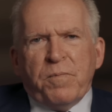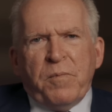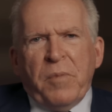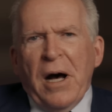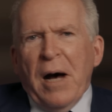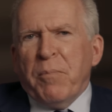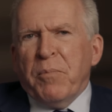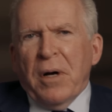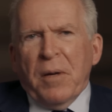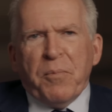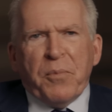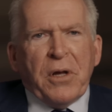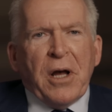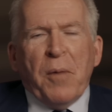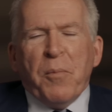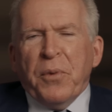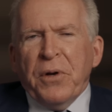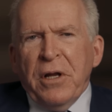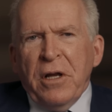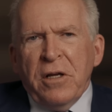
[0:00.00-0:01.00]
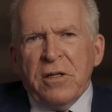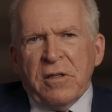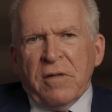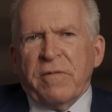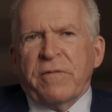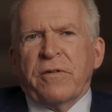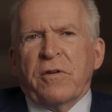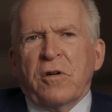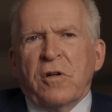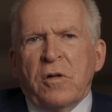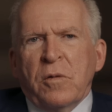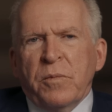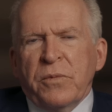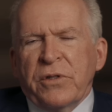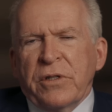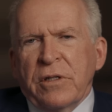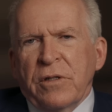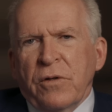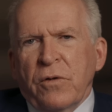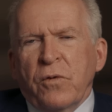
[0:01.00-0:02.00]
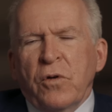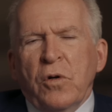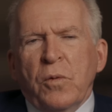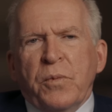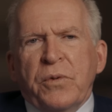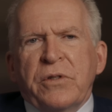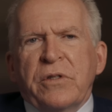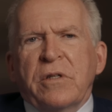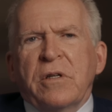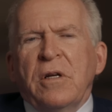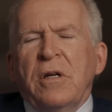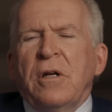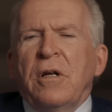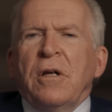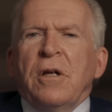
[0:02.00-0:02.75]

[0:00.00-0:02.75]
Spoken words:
pop-up companies and firms and groups